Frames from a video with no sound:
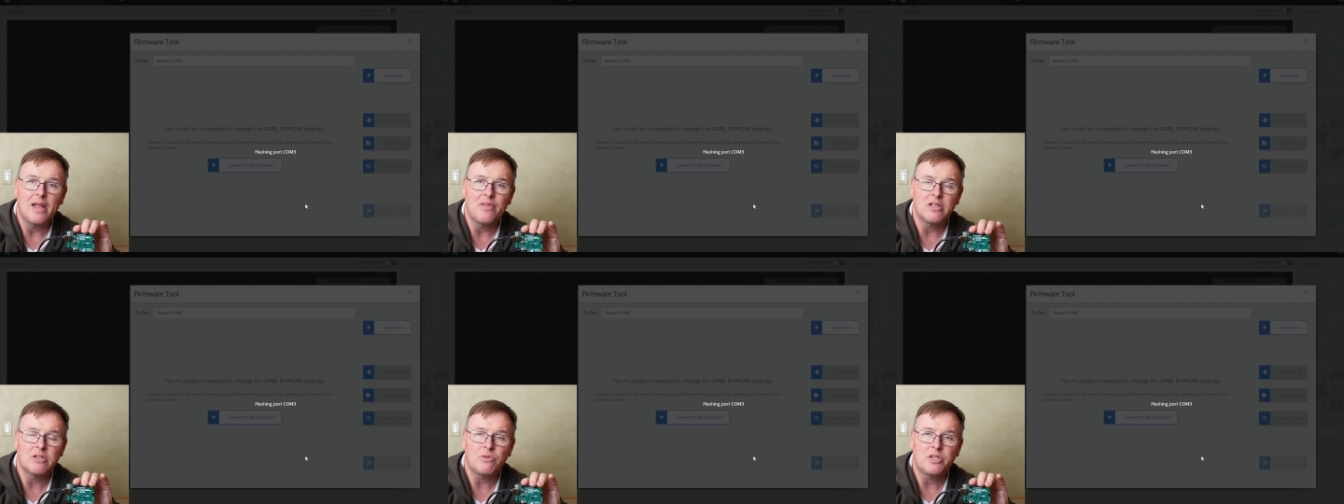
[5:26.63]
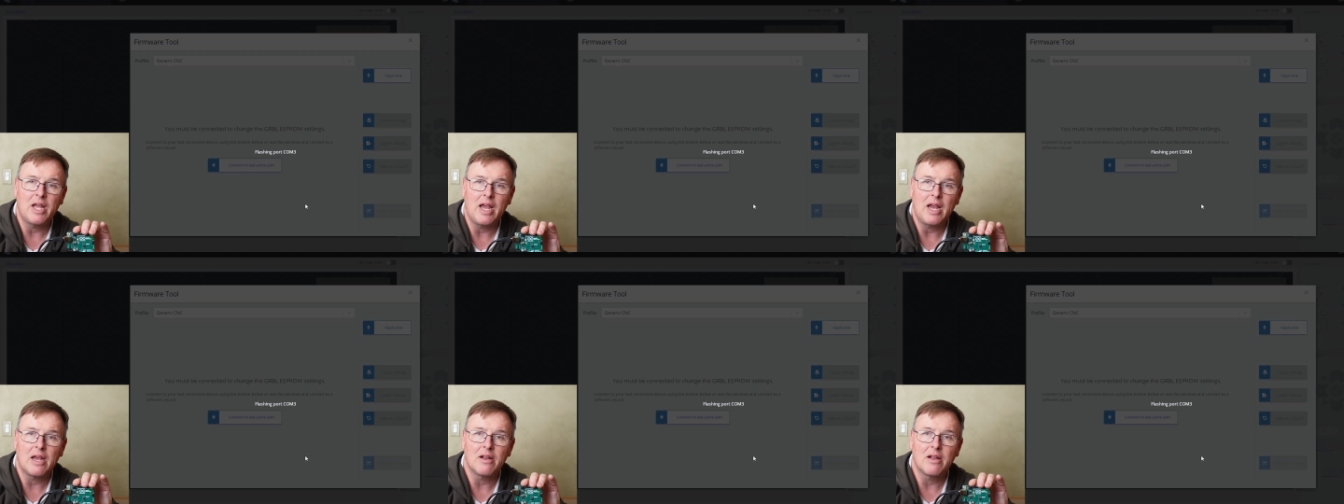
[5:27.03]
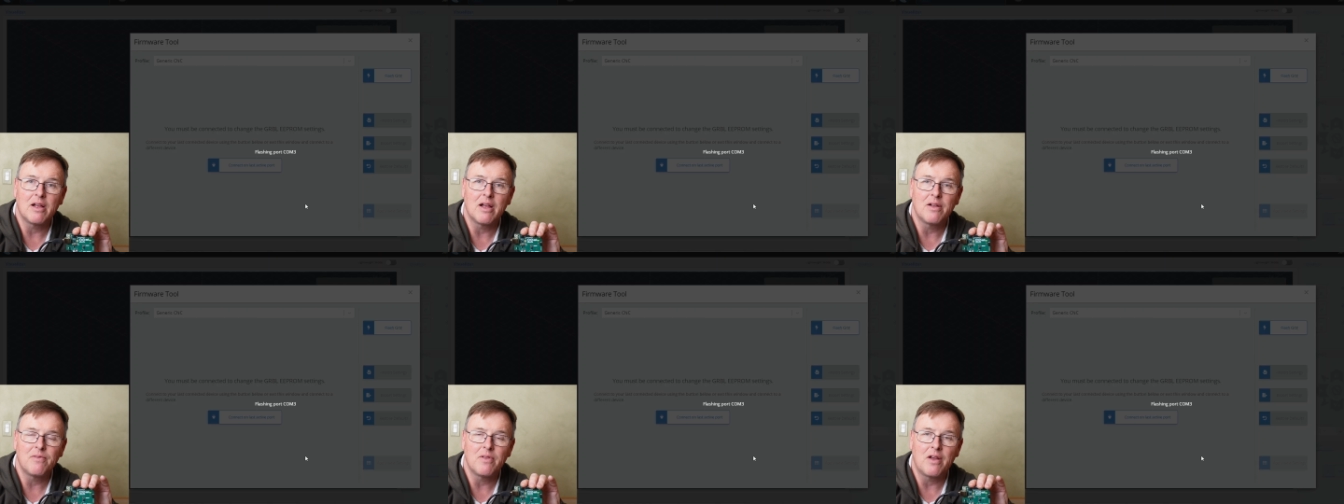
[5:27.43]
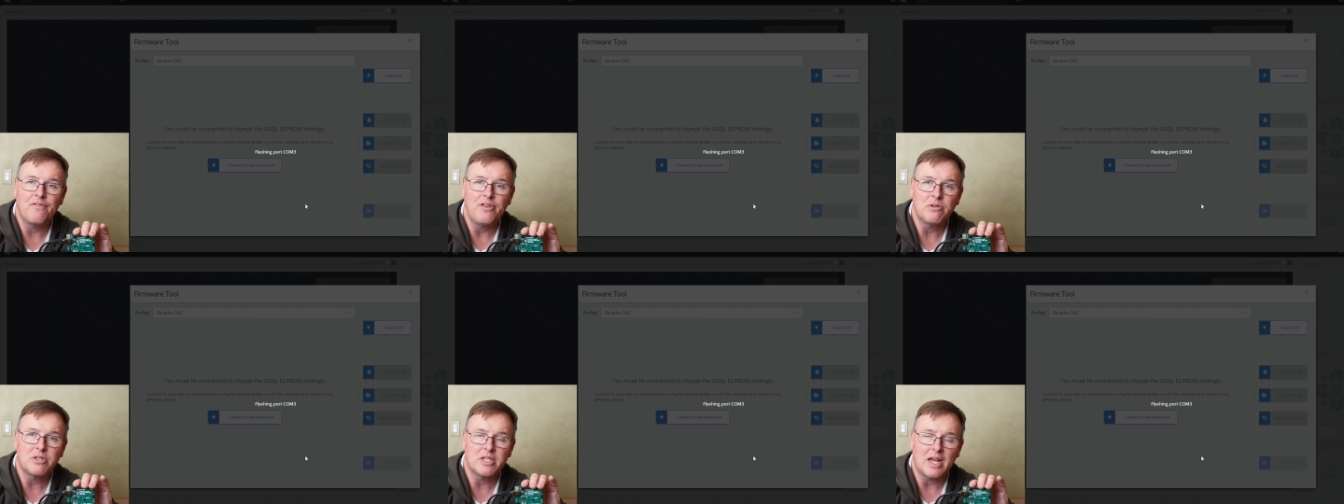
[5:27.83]
This will take a
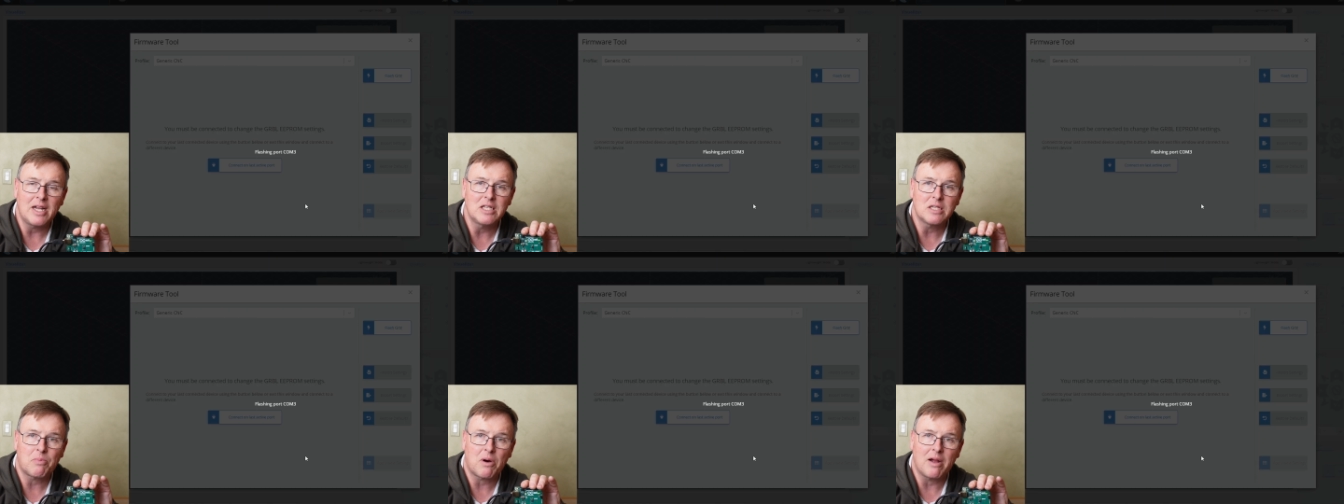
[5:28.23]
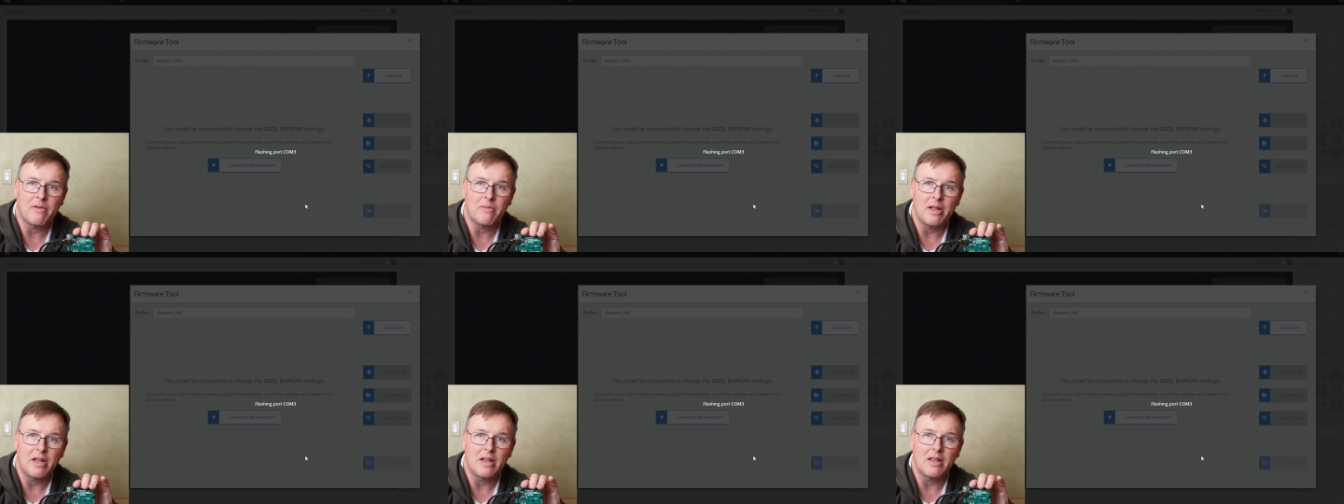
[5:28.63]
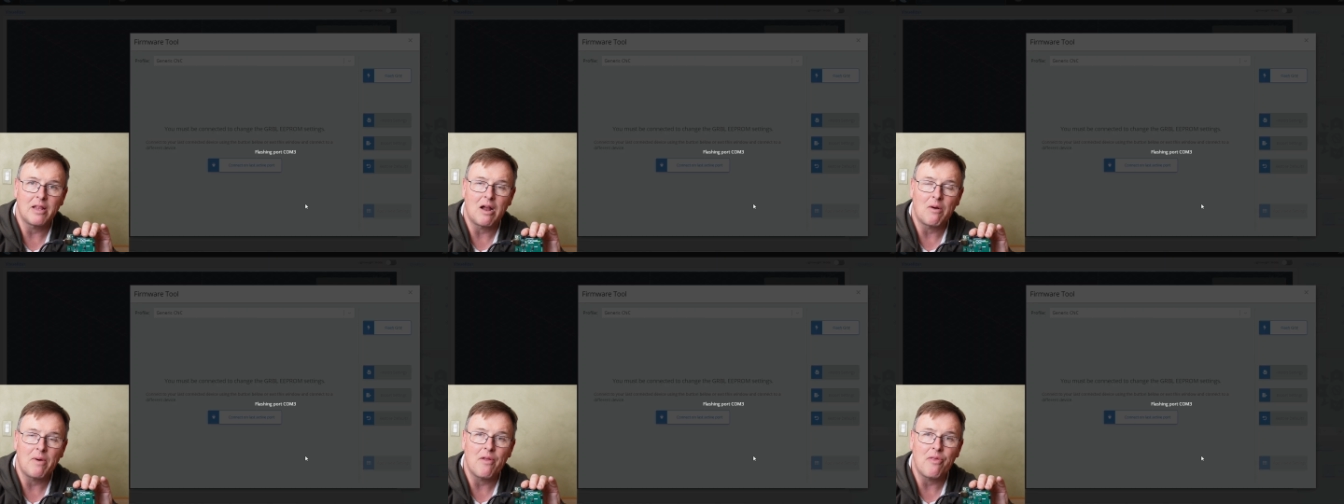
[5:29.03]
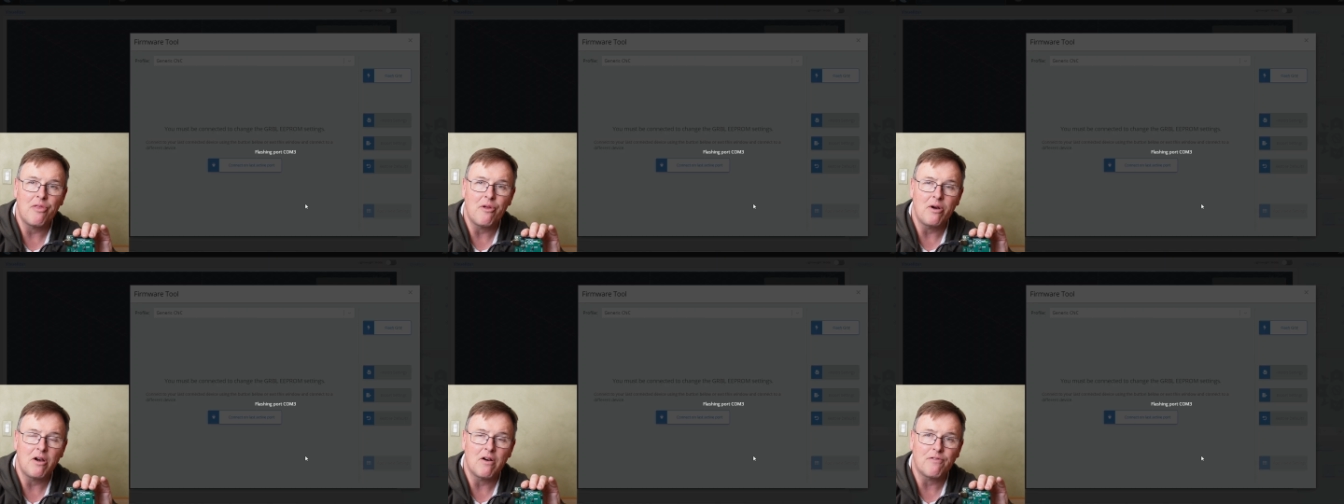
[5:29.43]
few seconds, probably around
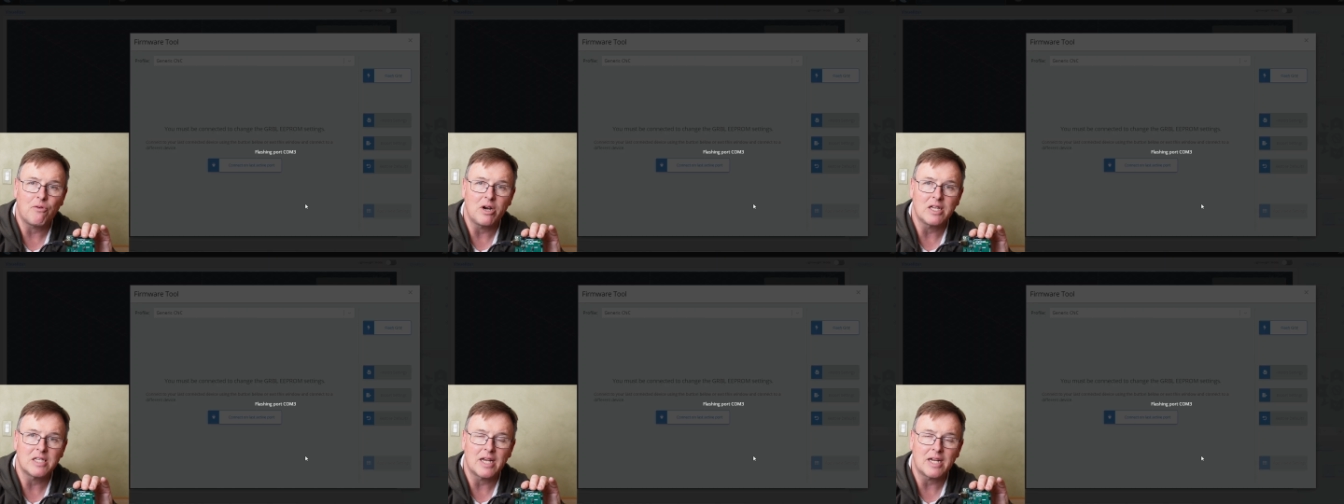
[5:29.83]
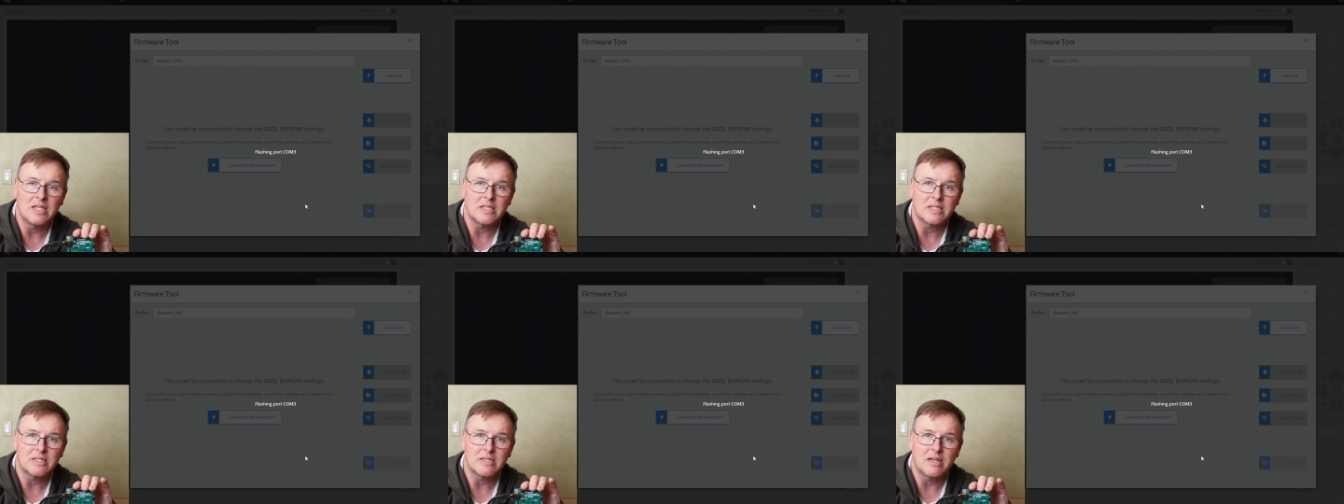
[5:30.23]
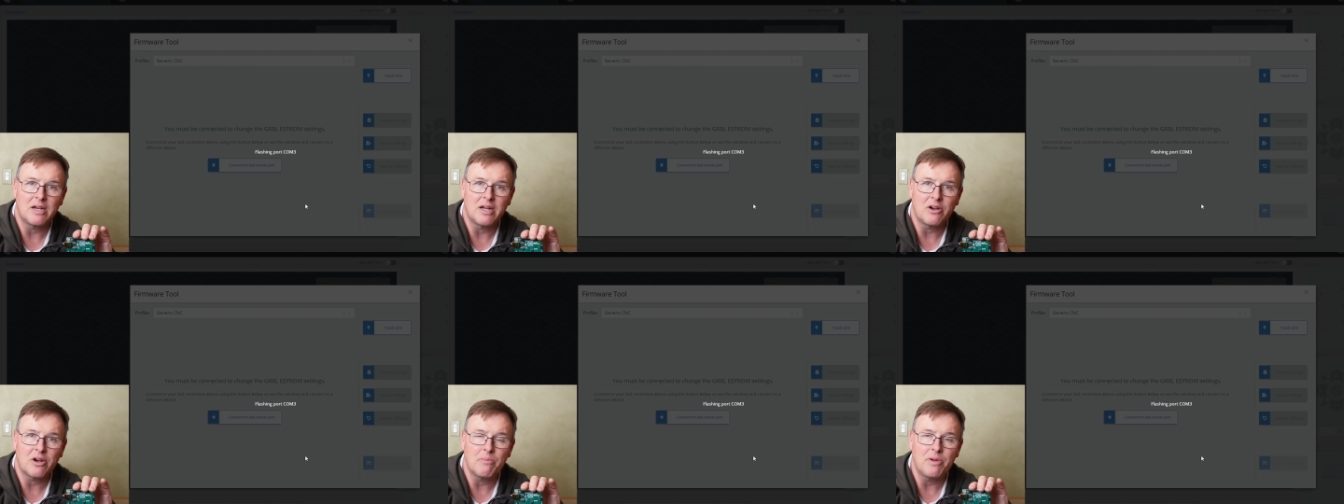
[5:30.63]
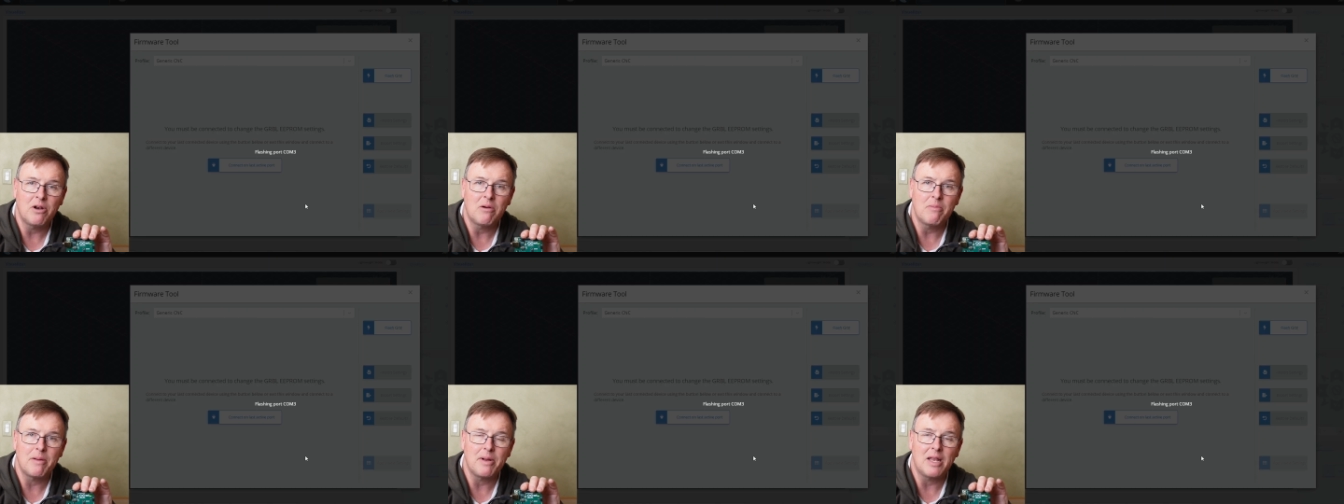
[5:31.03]
thirty or forty seconds on your
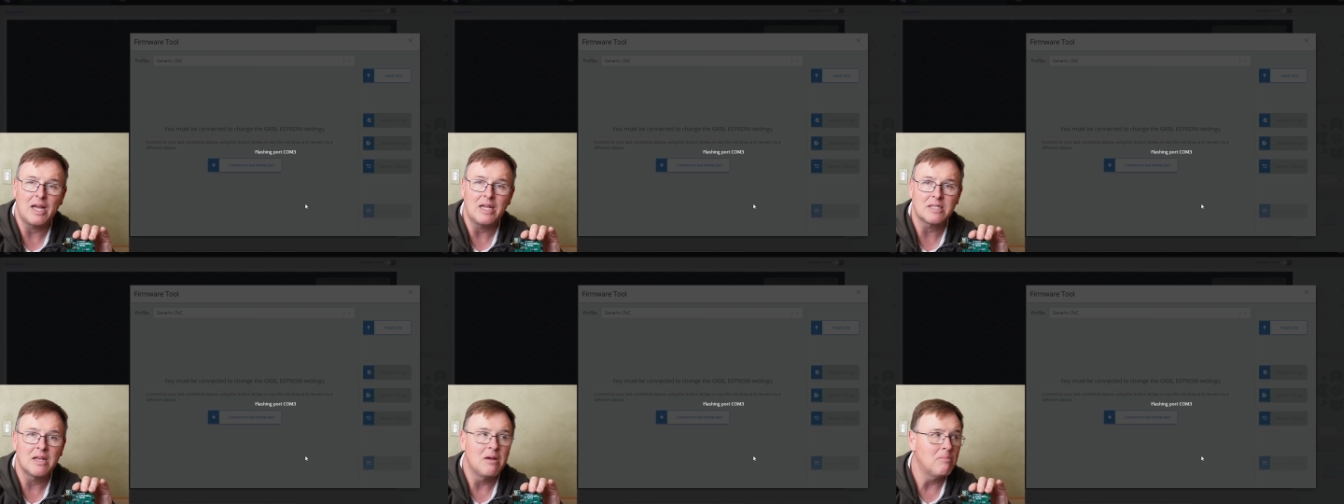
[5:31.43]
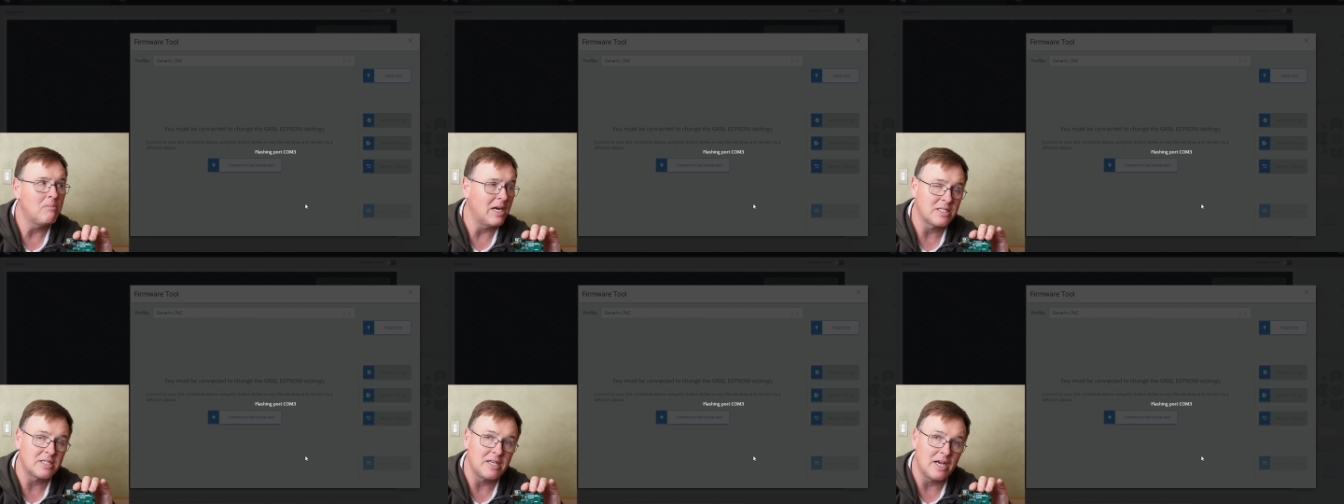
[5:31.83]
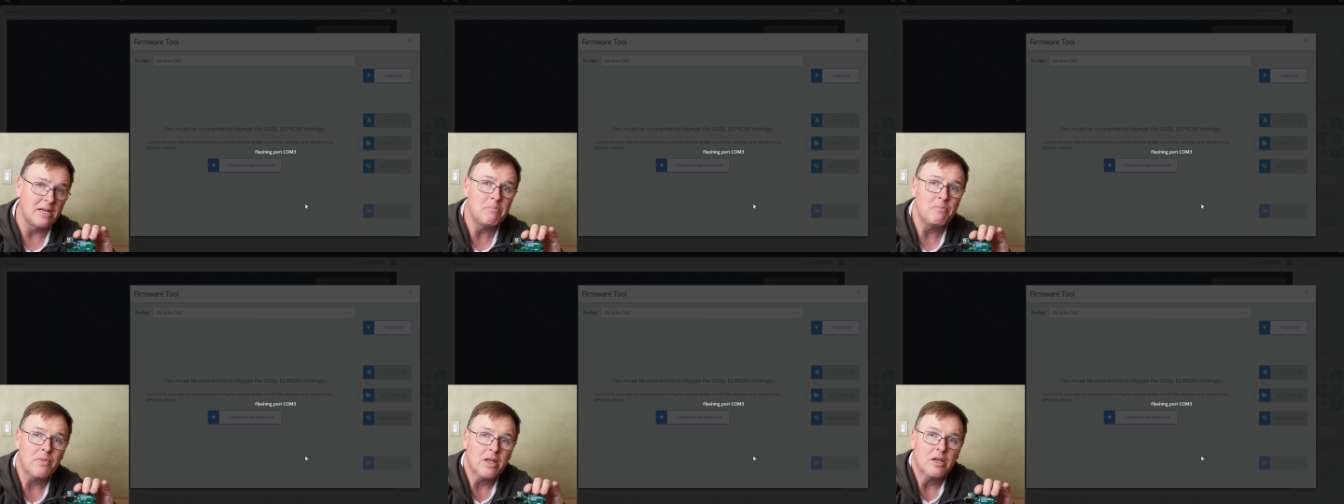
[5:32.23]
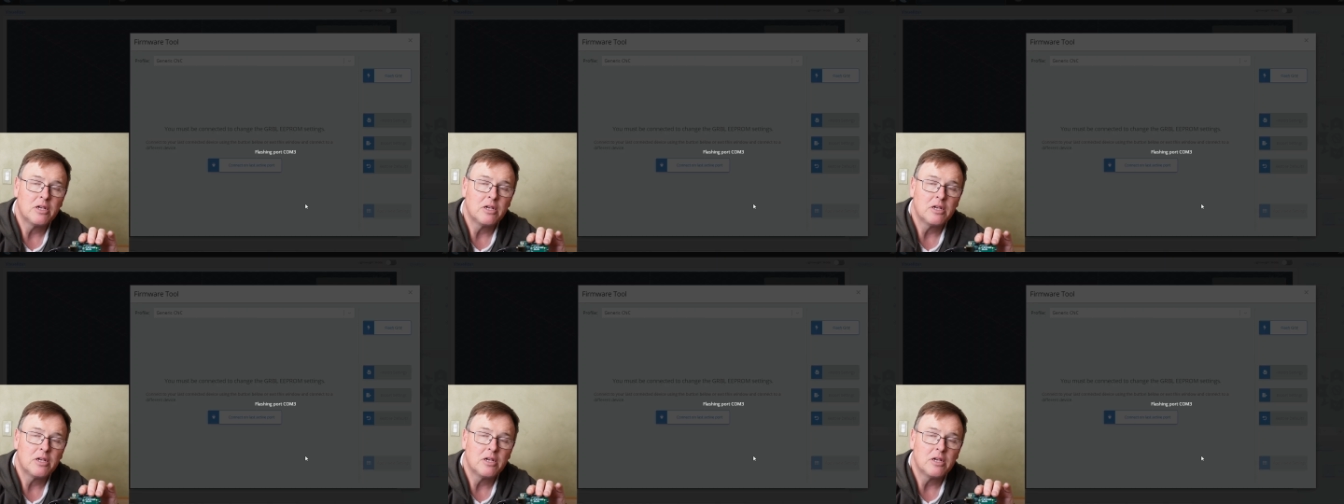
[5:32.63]
computer, maybe less. Mine's done.